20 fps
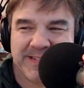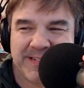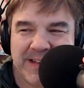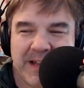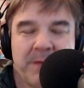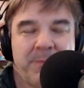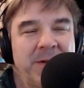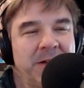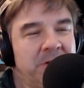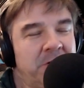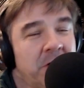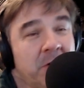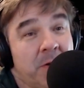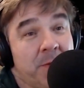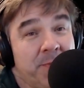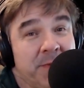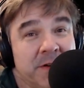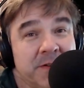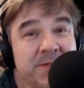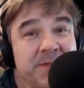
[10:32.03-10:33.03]
and a big long
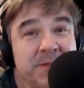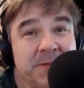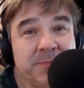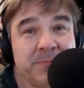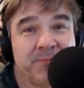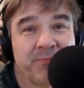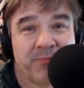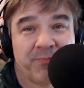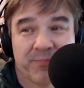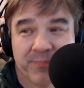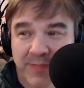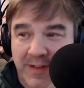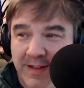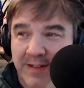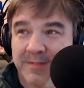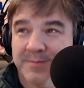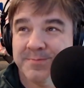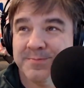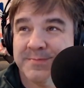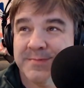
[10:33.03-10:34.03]
white beard. He's amazing.
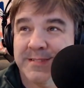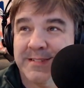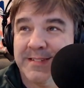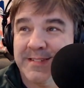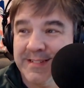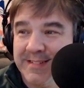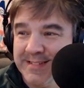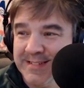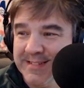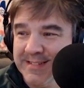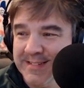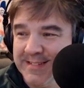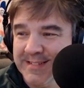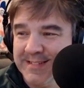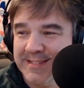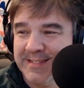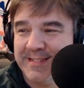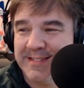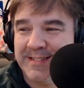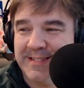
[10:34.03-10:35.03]
Yeah. It's just an
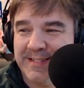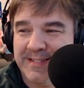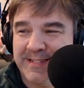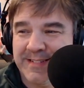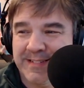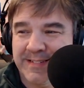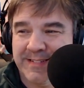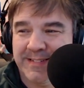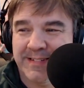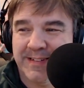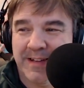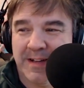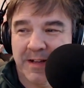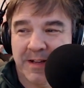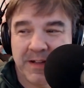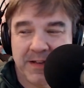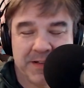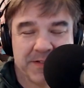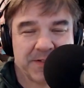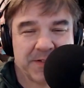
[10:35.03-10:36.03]
amazing look. Yeah.
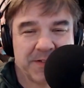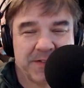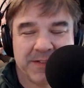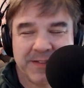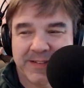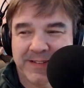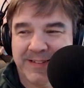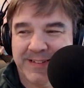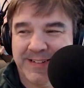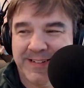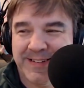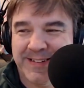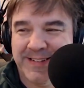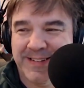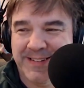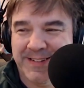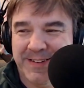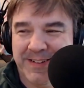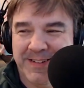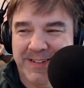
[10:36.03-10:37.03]
So no matter what,
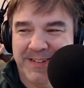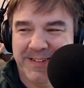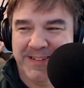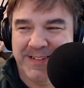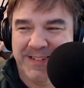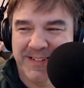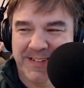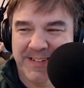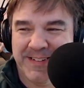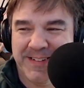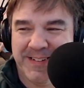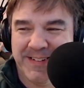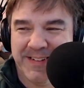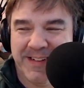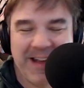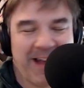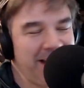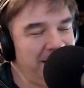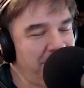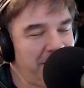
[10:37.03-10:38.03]
you got to respect a
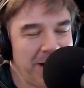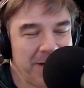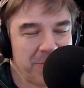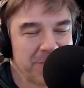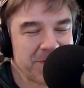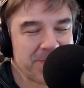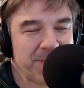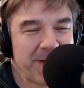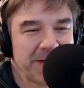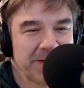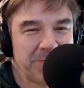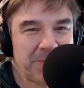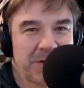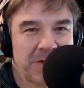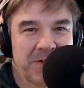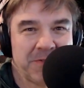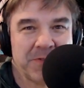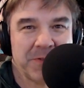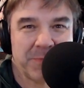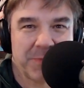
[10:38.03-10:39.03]
guy. I respect him
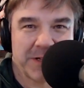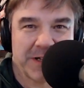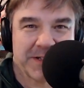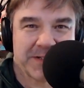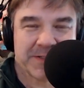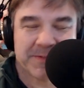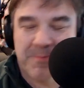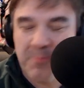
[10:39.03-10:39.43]
all over the place.